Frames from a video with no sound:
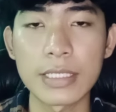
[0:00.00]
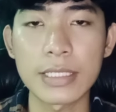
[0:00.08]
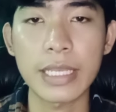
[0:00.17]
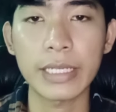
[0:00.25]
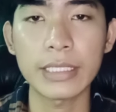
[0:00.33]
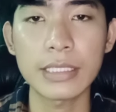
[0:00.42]

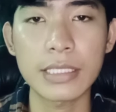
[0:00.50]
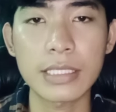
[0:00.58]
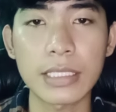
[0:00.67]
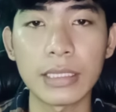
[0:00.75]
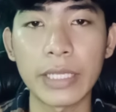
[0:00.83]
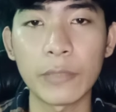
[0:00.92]
Second,
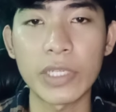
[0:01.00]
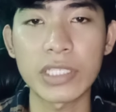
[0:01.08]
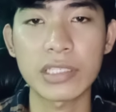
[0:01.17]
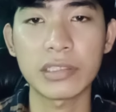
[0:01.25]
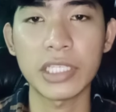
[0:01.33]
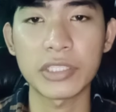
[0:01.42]

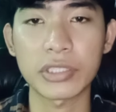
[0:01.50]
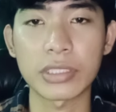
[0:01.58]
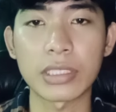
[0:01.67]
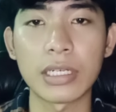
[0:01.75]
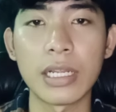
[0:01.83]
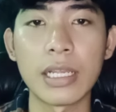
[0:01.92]
language
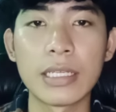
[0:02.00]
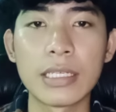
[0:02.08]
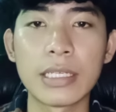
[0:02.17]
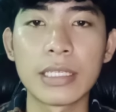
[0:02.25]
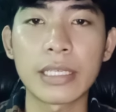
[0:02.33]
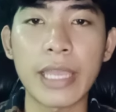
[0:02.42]
teacher
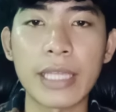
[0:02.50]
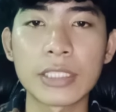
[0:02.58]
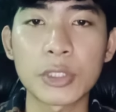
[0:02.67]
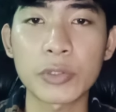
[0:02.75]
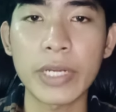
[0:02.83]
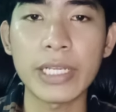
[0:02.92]

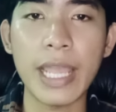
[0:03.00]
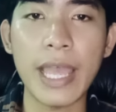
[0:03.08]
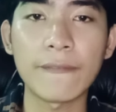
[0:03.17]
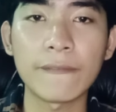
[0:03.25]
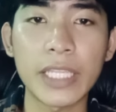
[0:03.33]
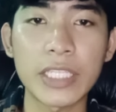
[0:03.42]
can train
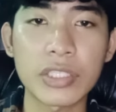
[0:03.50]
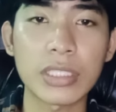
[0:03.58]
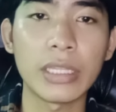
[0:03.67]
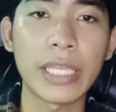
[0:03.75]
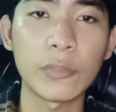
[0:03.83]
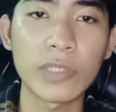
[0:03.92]
and teach
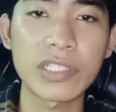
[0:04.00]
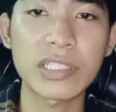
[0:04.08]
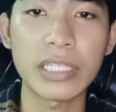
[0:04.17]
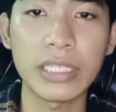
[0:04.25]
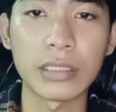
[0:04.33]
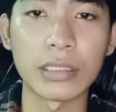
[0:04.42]
language
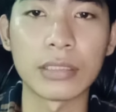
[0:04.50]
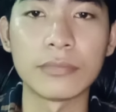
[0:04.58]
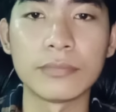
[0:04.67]
skill.